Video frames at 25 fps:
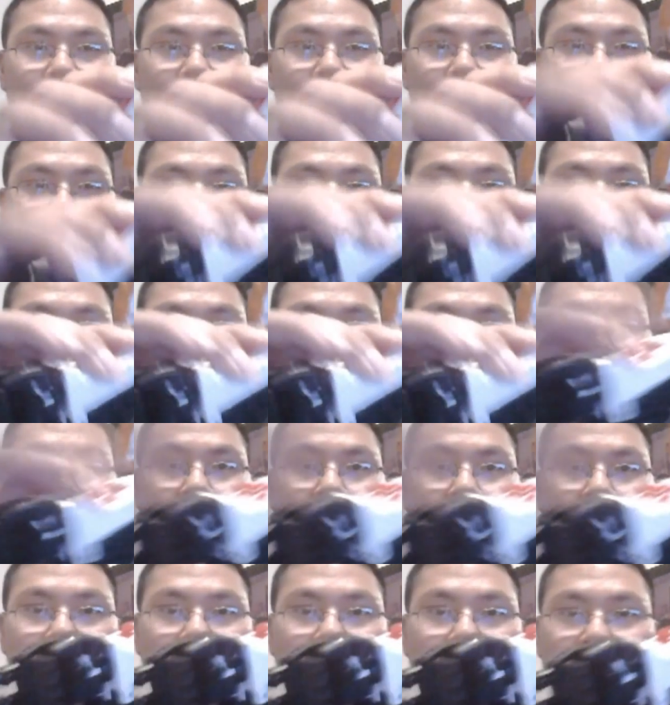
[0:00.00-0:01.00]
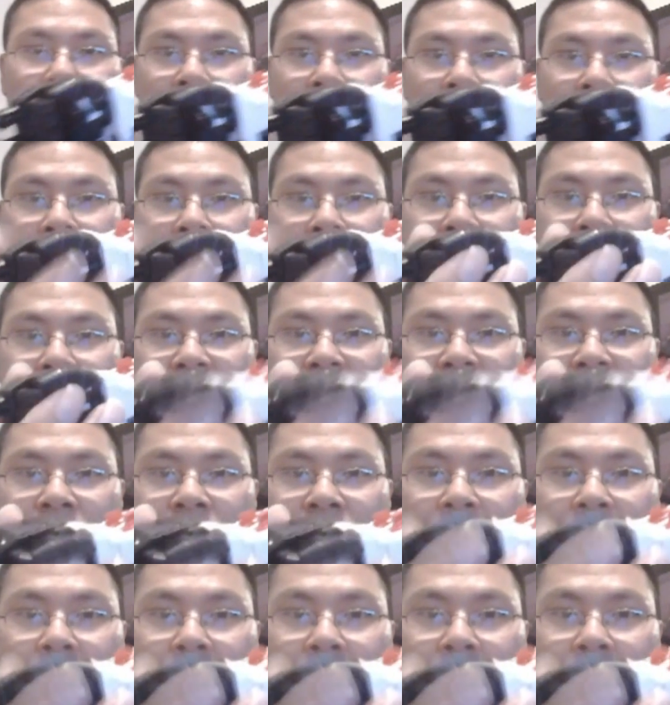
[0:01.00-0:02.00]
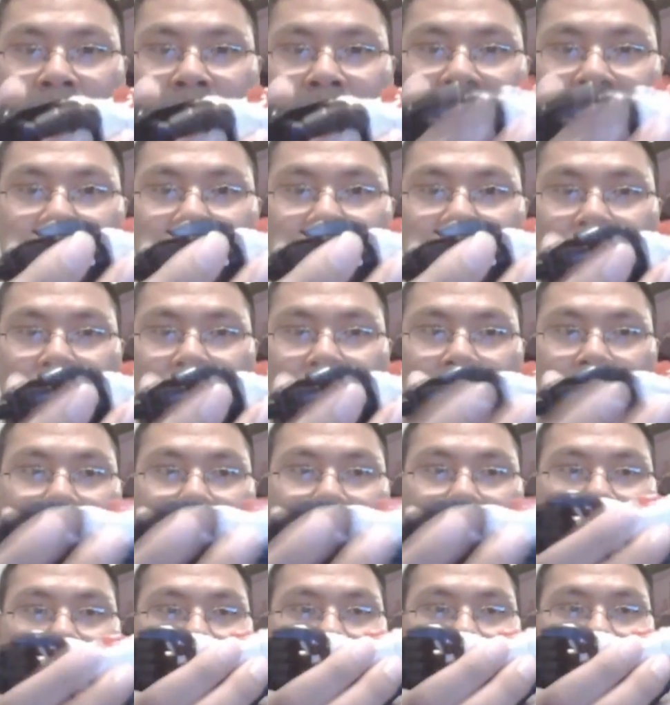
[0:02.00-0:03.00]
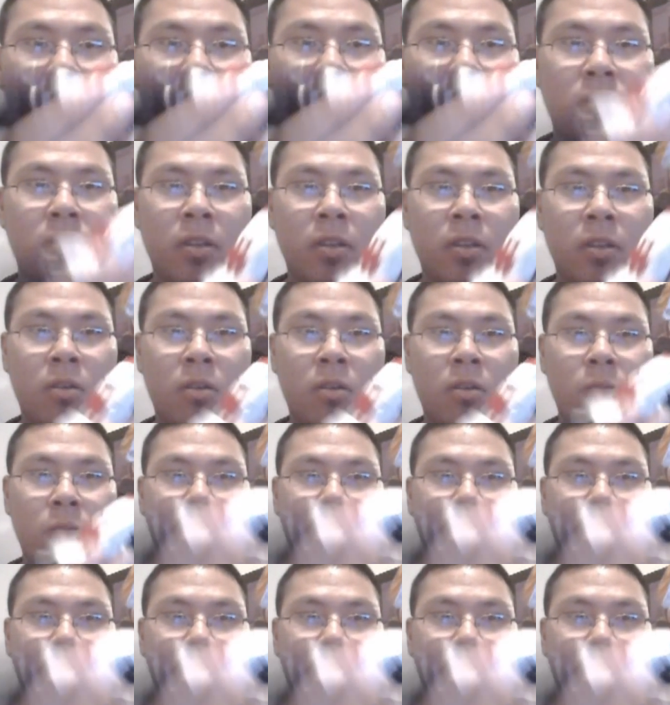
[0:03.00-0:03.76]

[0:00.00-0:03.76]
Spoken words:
arm too. Like, it's very articulate. It